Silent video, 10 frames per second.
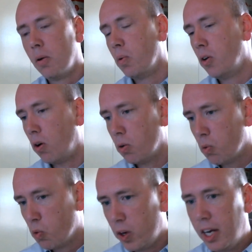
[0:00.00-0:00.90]
We're not
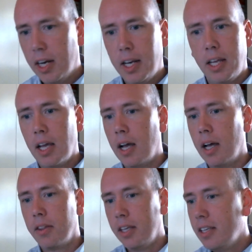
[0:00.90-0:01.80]
really,
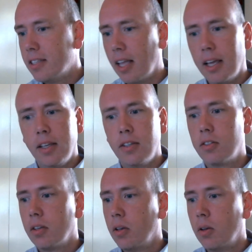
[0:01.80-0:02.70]
these
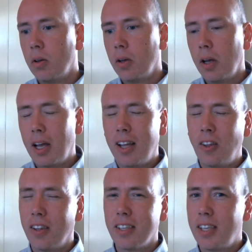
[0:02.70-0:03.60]
days,
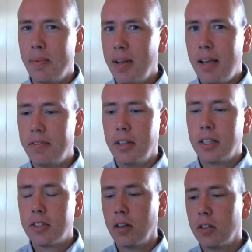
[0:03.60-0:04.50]
not at the same level.
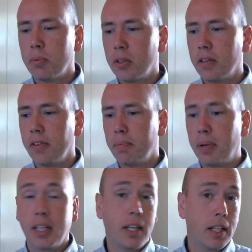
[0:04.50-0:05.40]
It's not as much of a
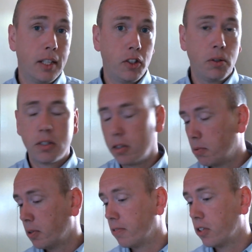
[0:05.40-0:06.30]
political issue. It's not as
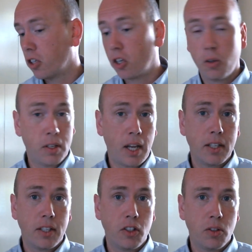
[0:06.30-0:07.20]
much of a
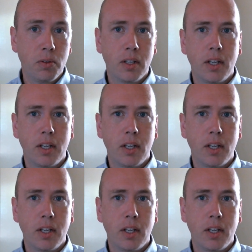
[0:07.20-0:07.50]
securitized issue.